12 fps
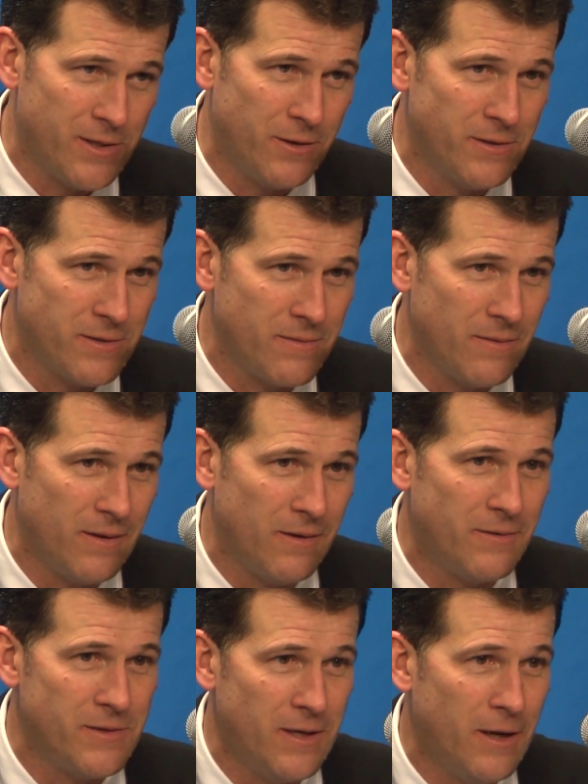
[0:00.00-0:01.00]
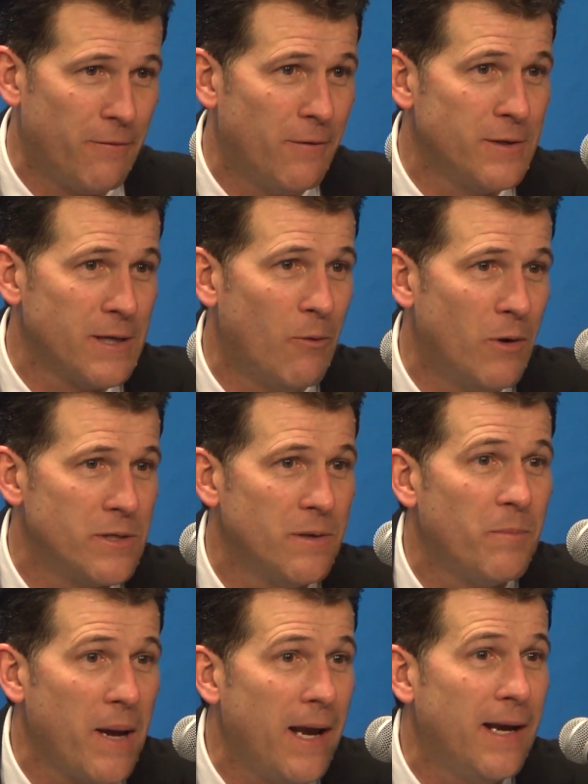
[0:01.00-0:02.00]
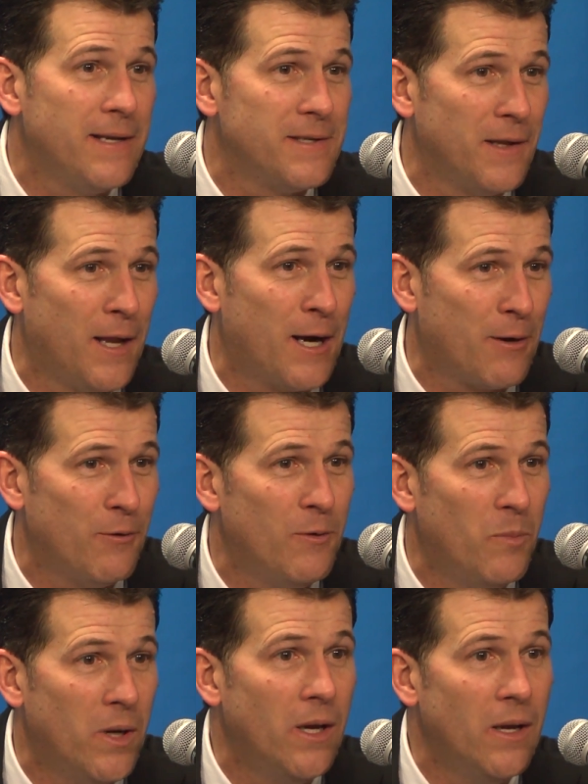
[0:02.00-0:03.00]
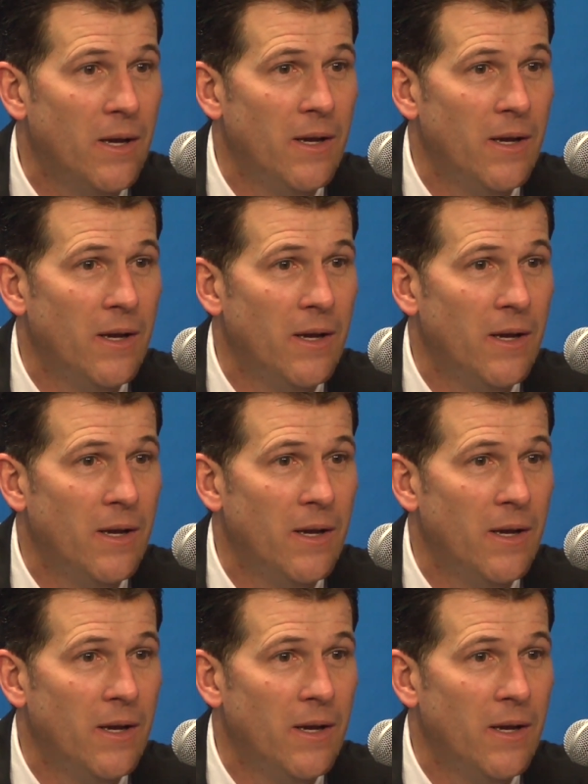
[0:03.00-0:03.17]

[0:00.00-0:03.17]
There's a difference. I wasn't panicked in the locker room, but